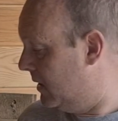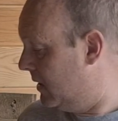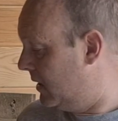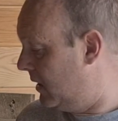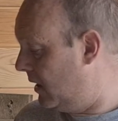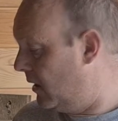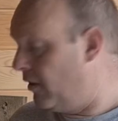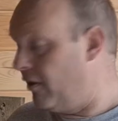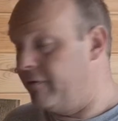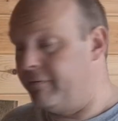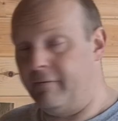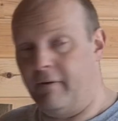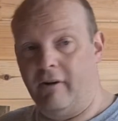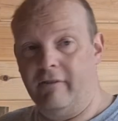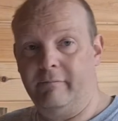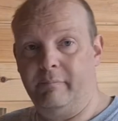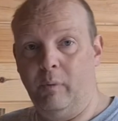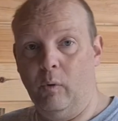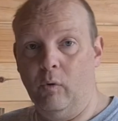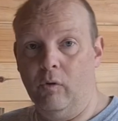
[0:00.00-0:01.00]
You know,
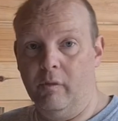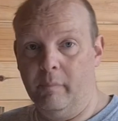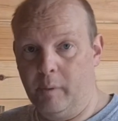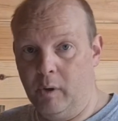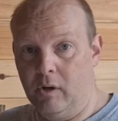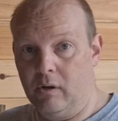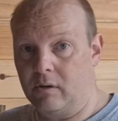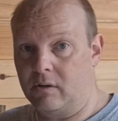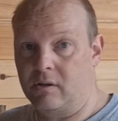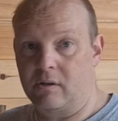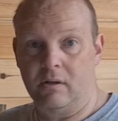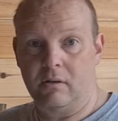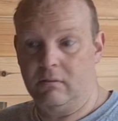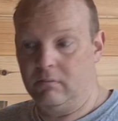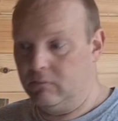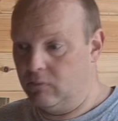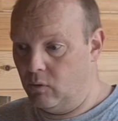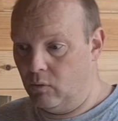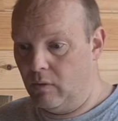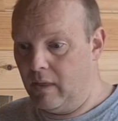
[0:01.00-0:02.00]
I've bought the books
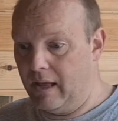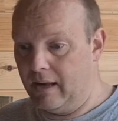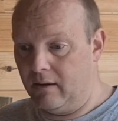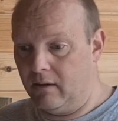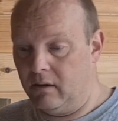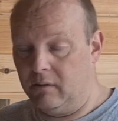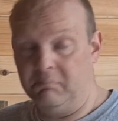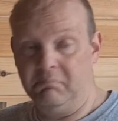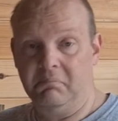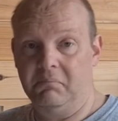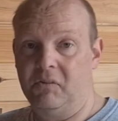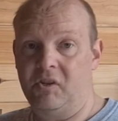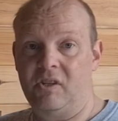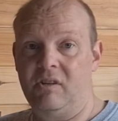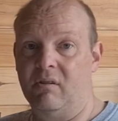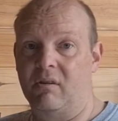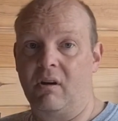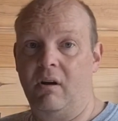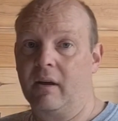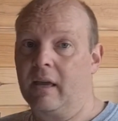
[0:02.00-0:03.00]
and all that lot.
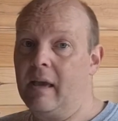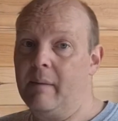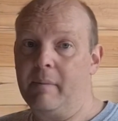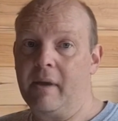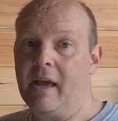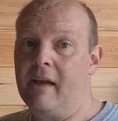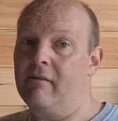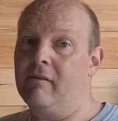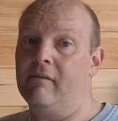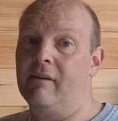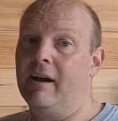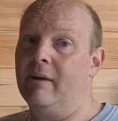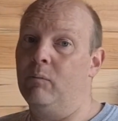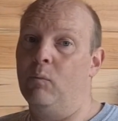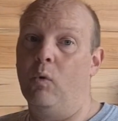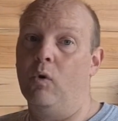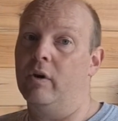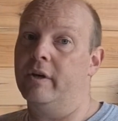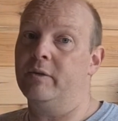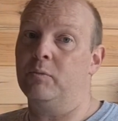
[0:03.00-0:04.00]
Still can't get my head around
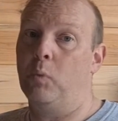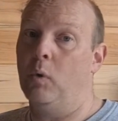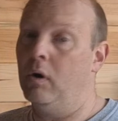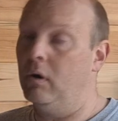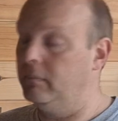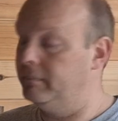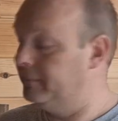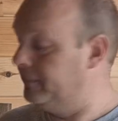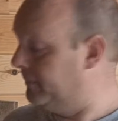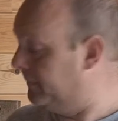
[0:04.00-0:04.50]
what is what.